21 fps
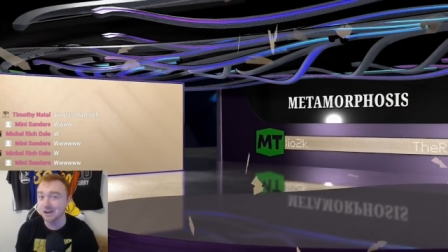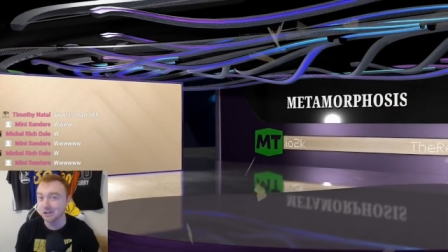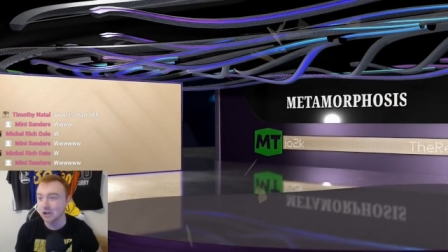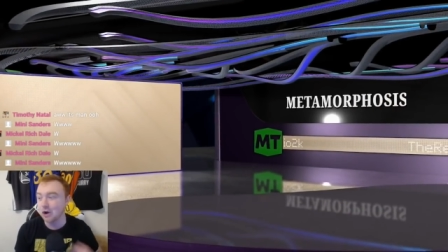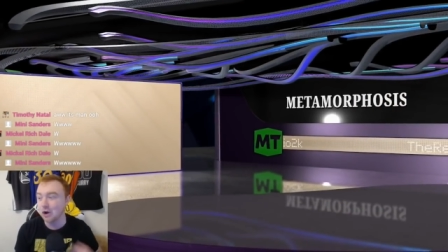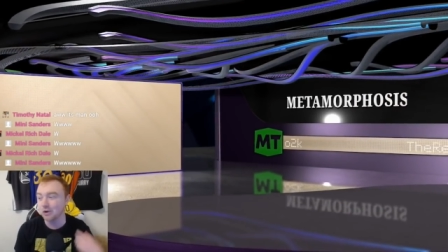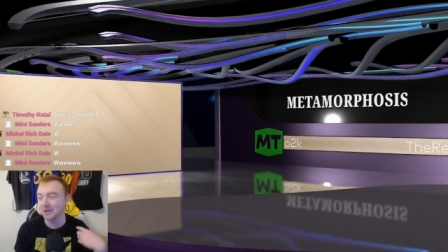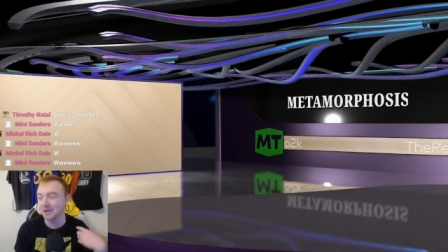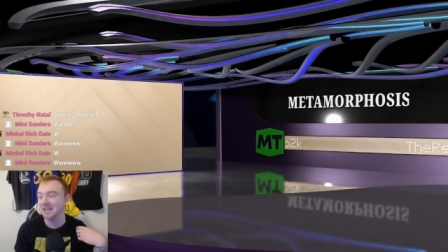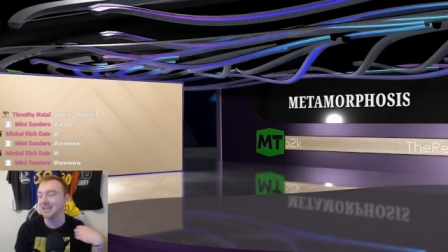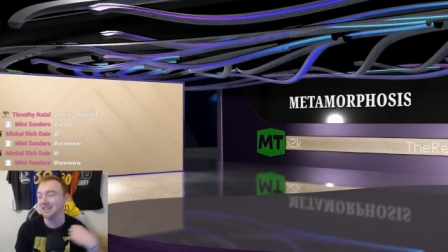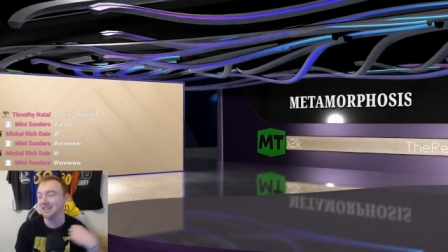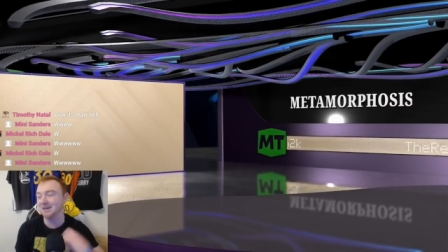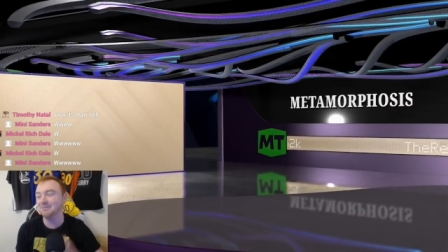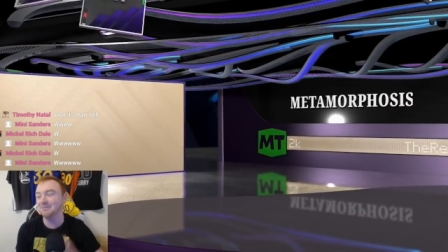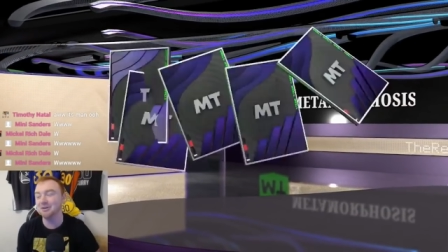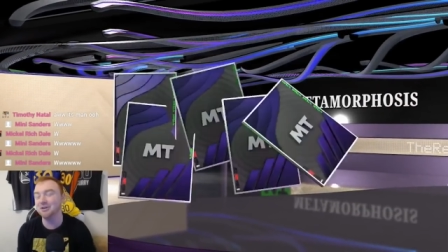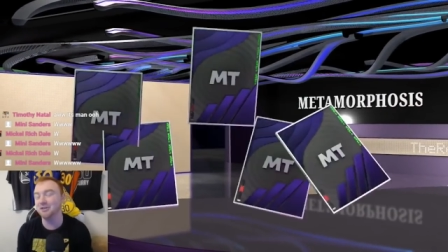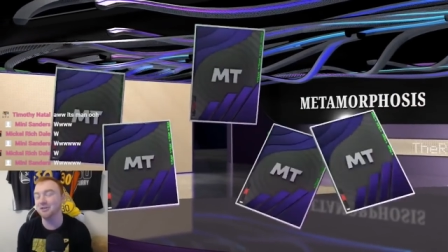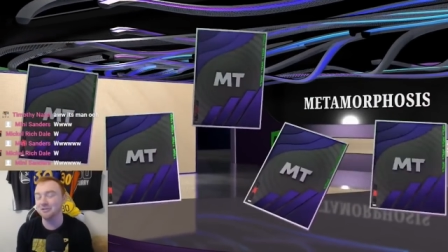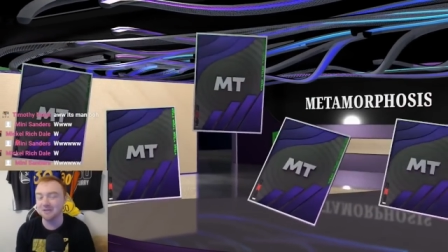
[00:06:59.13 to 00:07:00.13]
low-key the
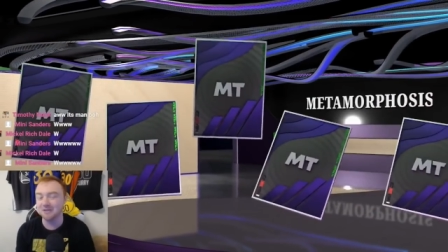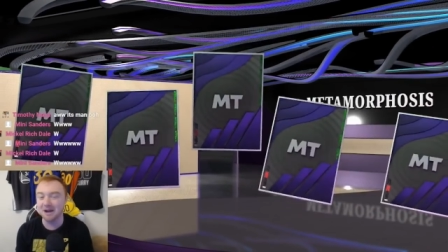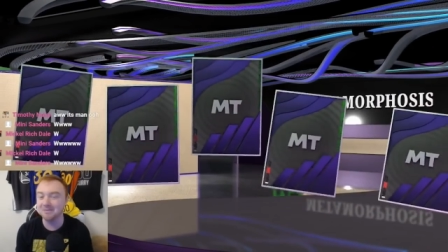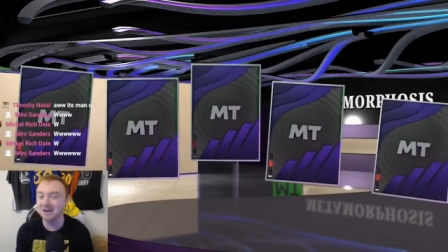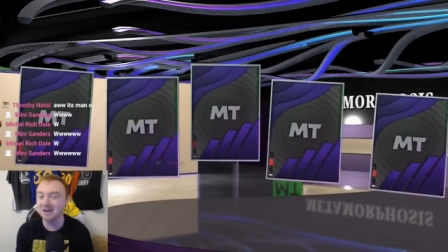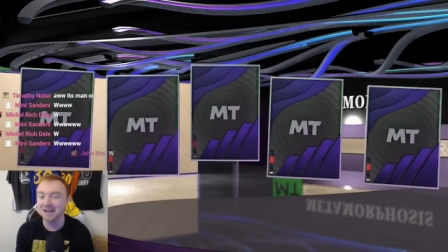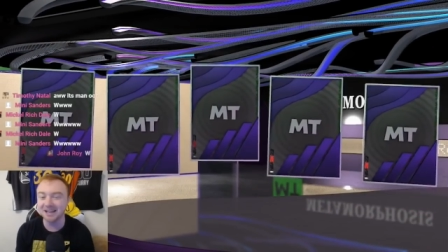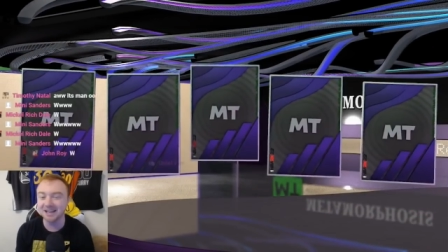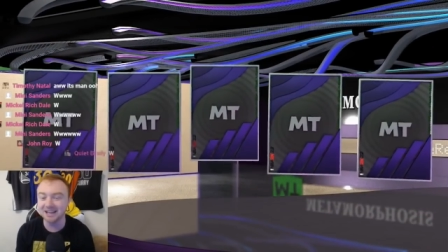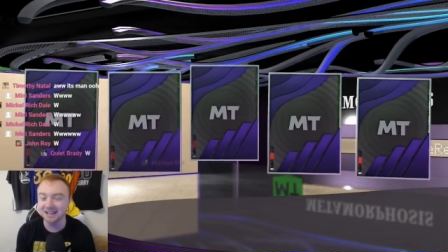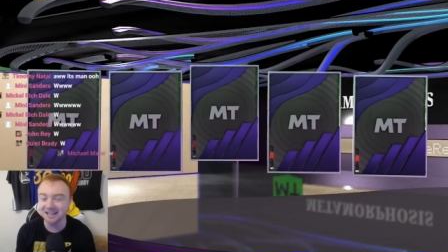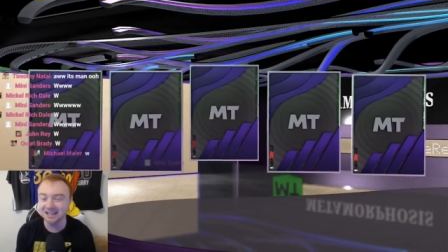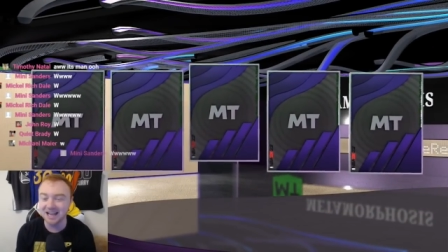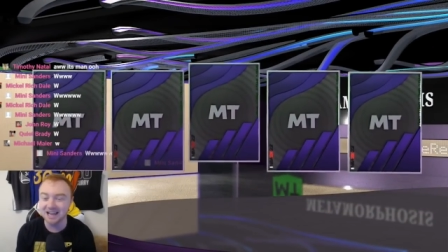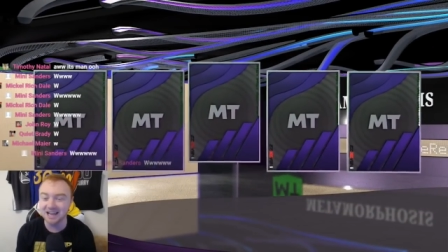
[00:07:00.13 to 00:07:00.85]
move. I'm not going to lie.